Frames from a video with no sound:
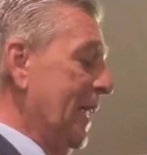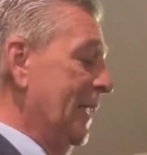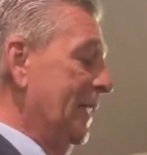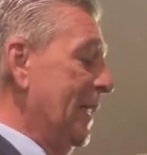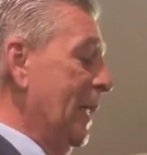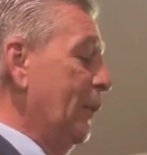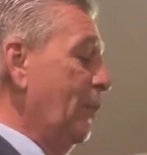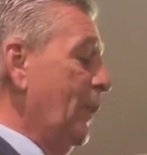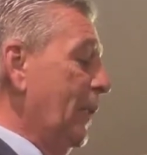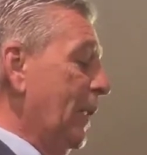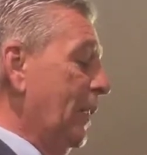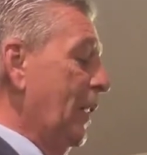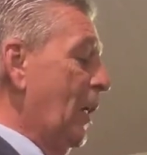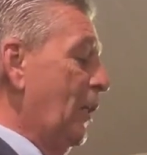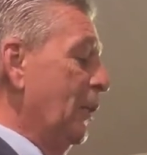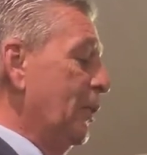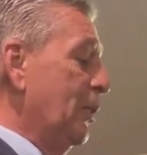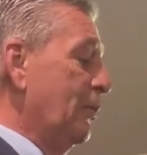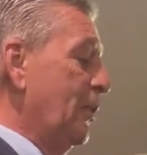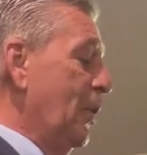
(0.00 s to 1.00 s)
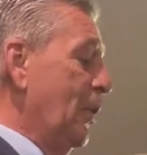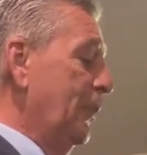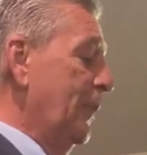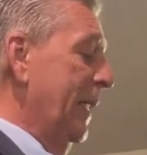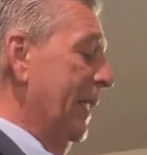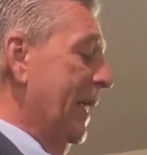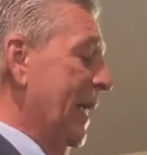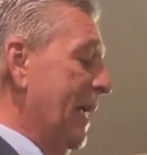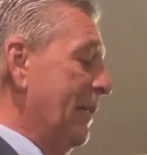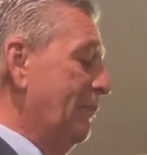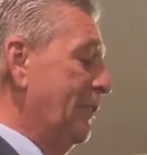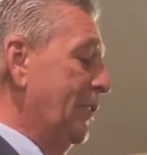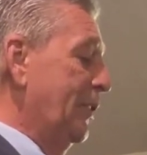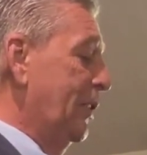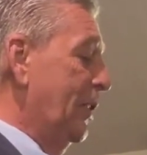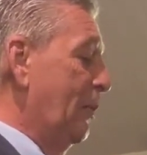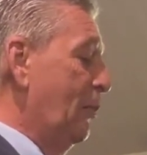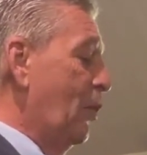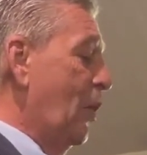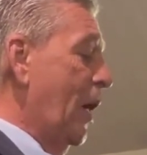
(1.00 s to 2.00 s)
As they went along the road, they came
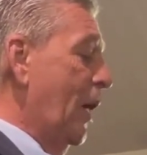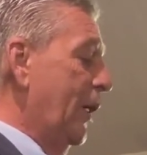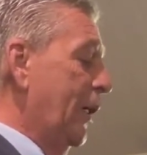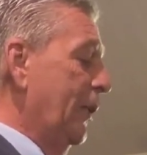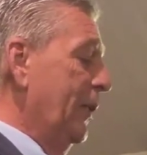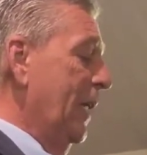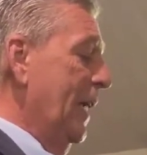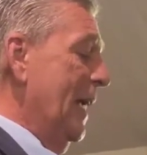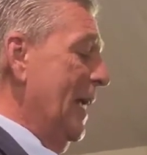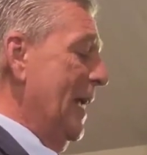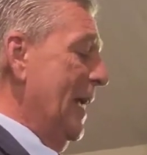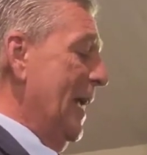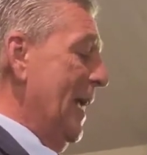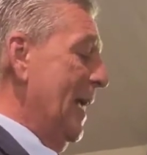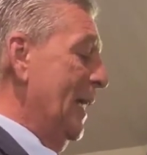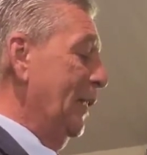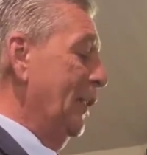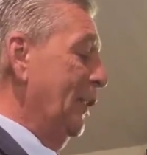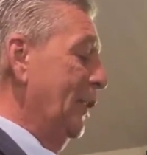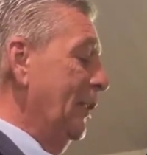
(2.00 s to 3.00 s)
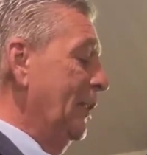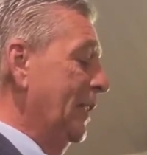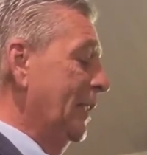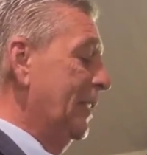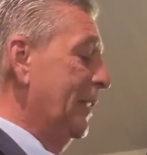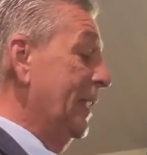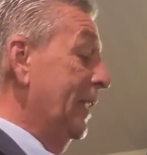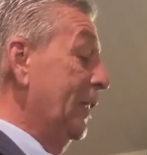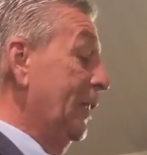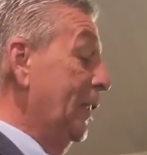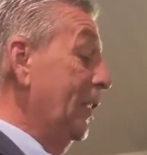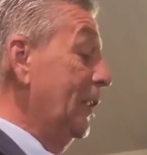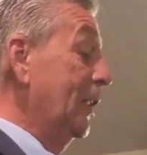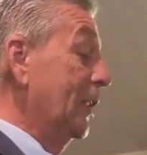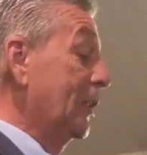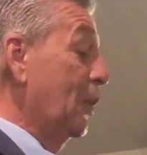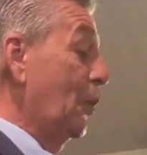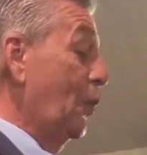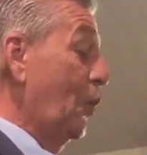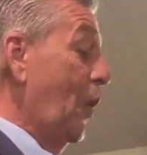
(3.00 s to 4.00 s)
to some water, and the eunuch said,
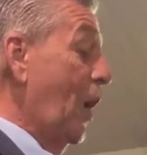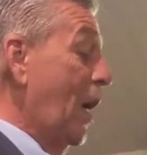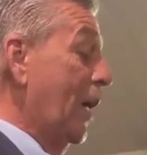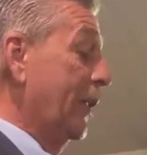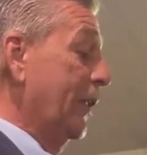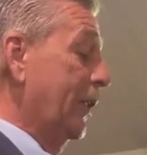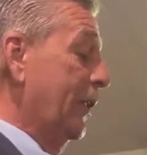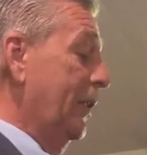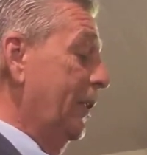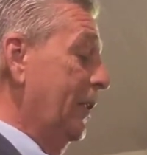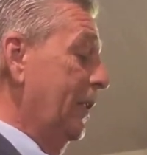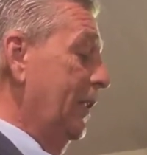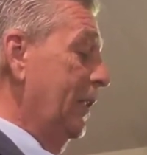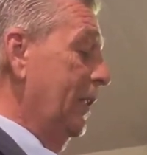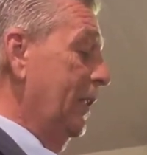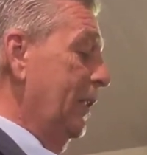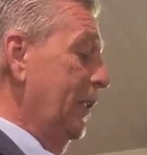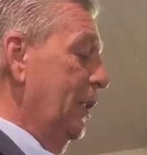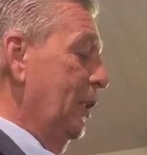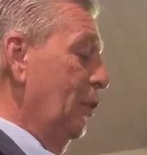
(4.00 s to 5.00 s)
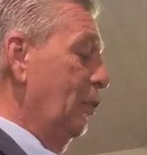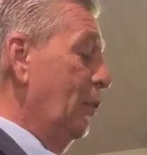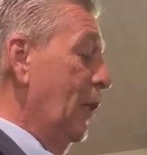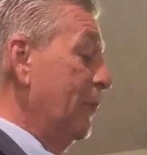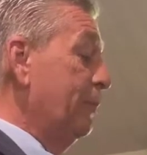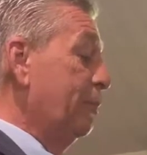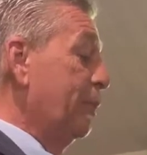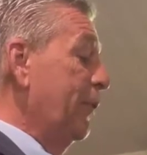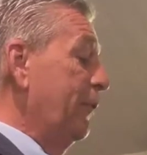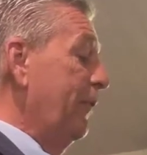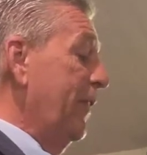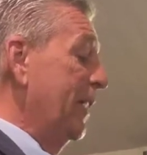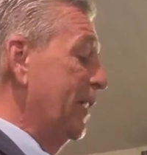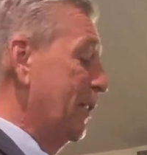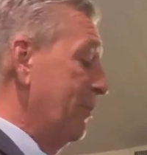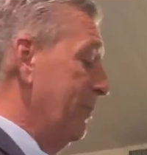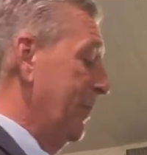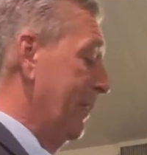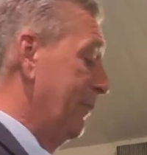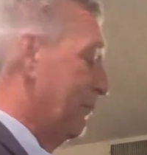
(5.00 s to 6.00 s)
"Look, water. What
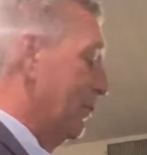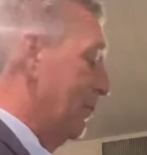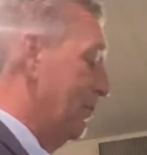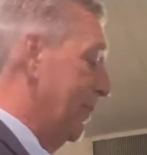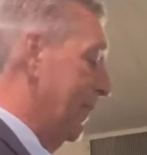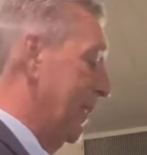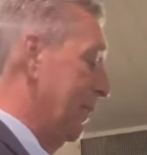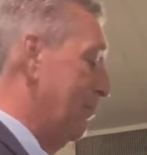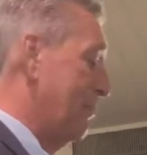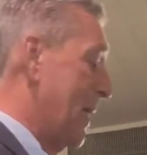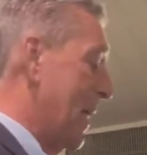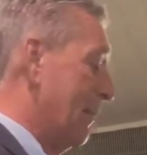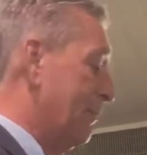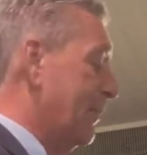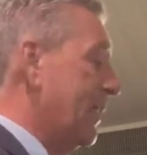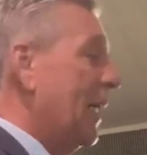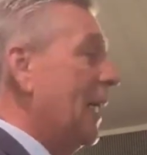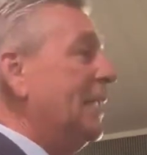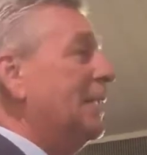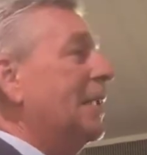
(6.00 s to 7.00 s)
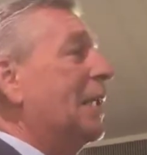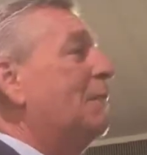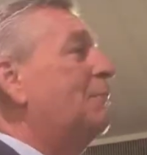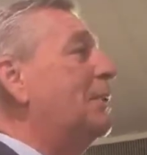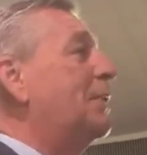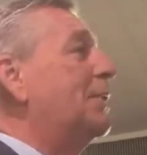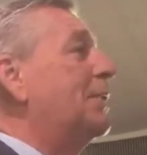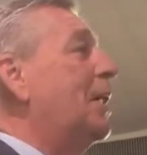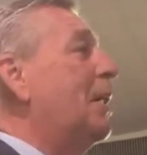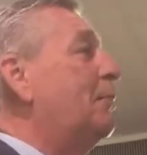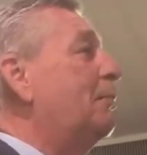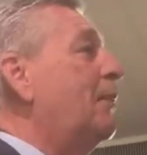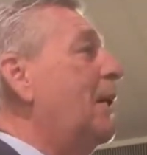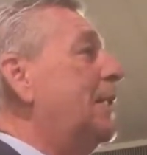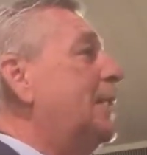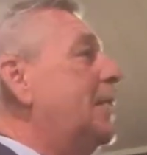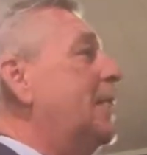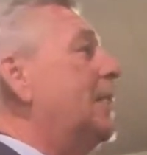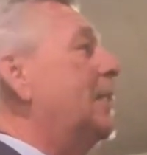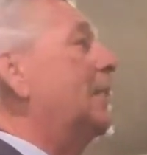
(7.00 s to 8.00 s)
prevents me from being baptized?" And I'm going to stop
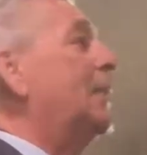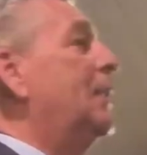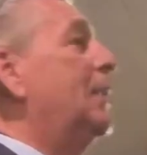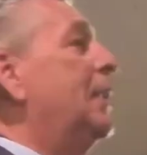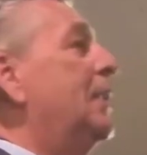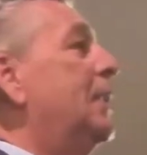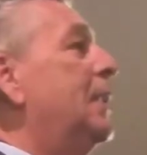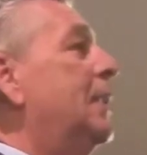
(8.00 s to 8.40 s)
right there.